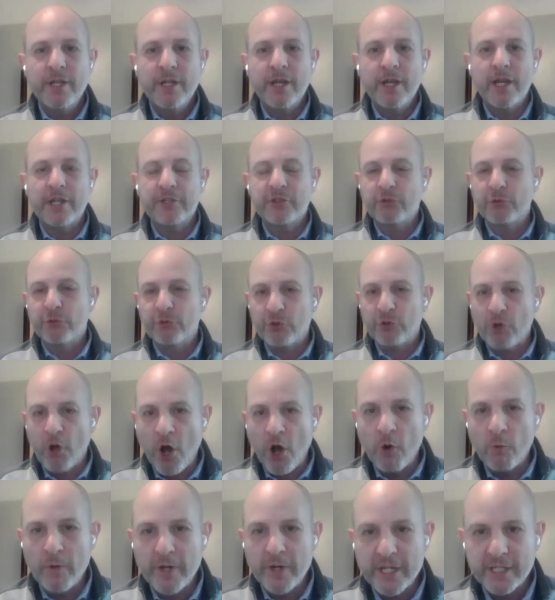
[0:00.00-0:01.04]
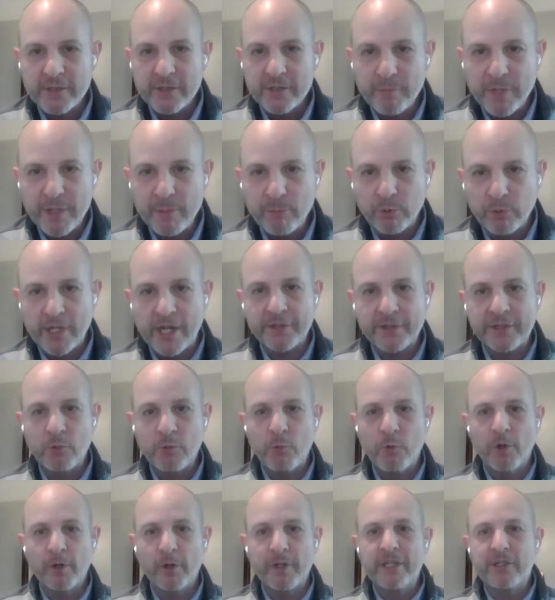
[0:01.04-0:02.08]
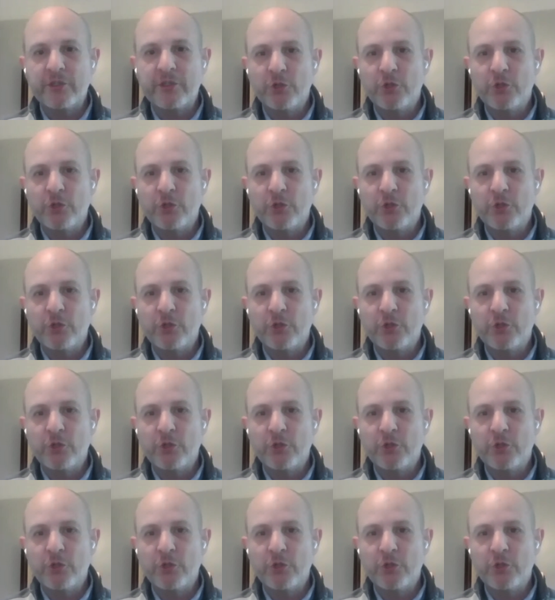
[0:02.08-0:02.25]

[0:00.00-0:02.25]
So there's always people out there working.